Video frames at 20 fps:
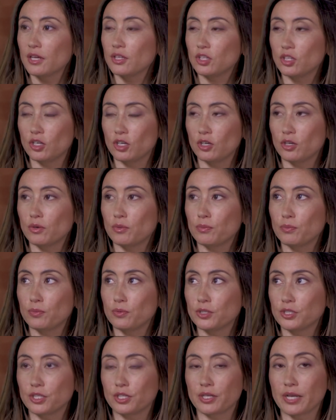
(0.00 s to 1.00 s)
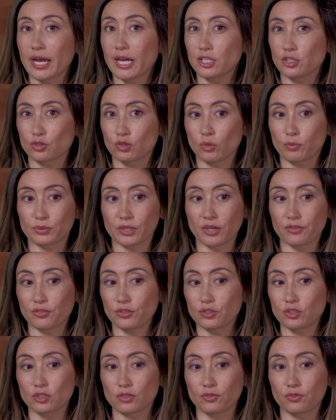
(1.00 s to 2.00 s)
the the natural
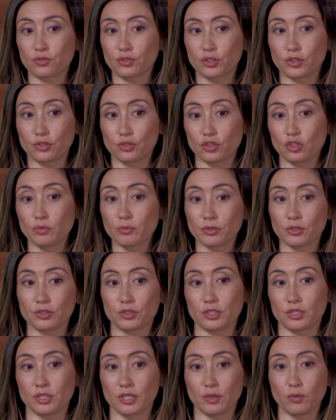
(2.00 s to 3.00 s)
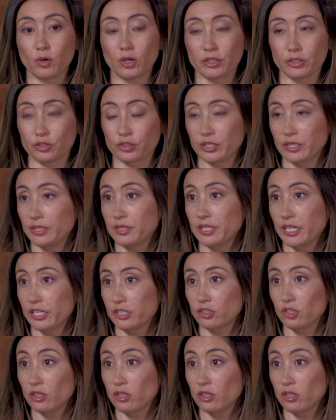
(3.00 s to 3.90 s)
preference of consumers is they want to transact